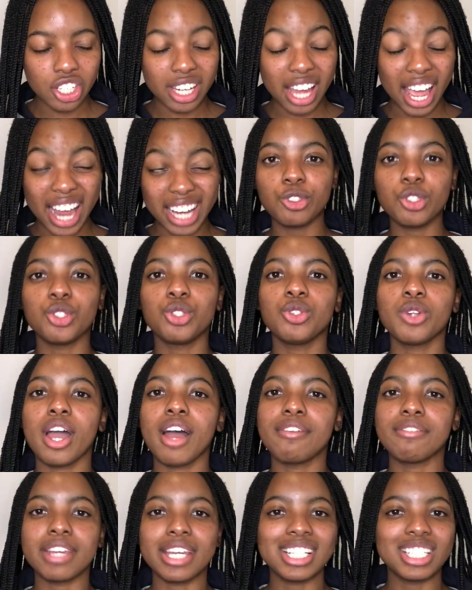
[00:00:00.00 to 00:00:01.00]
If you do have
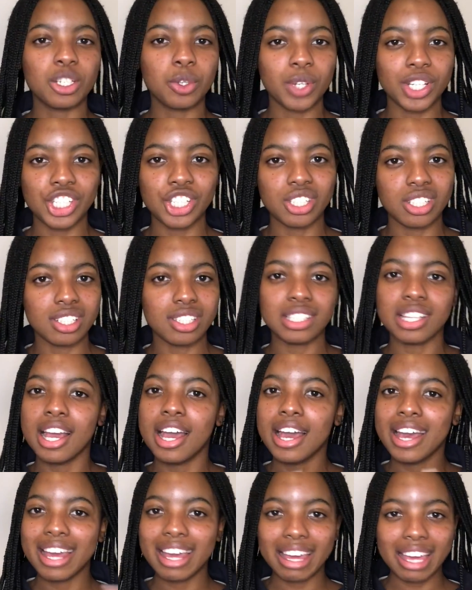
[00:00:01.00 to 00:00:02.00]
any questions,
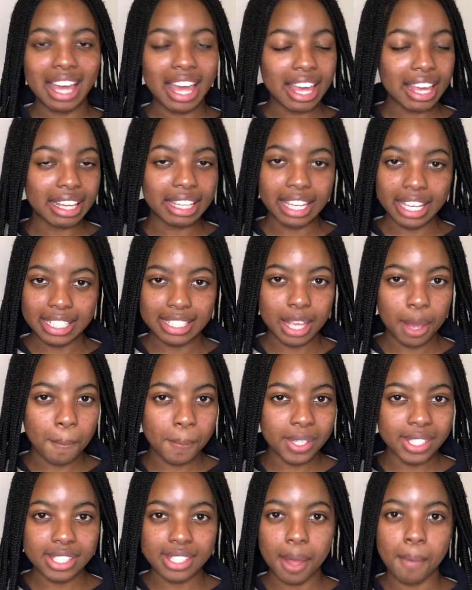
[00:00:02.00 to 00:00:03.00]
in case I
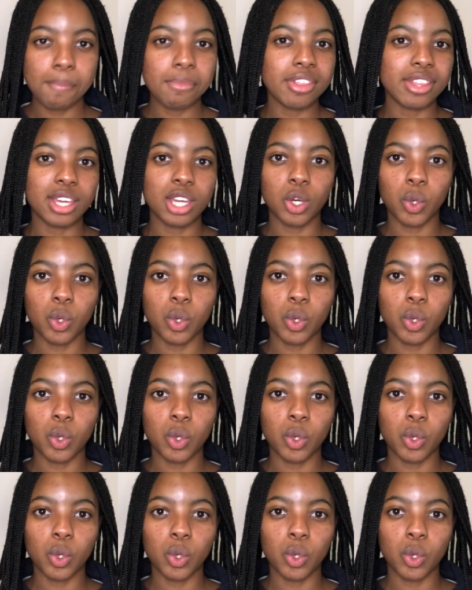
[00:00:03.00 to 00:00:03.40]
missed something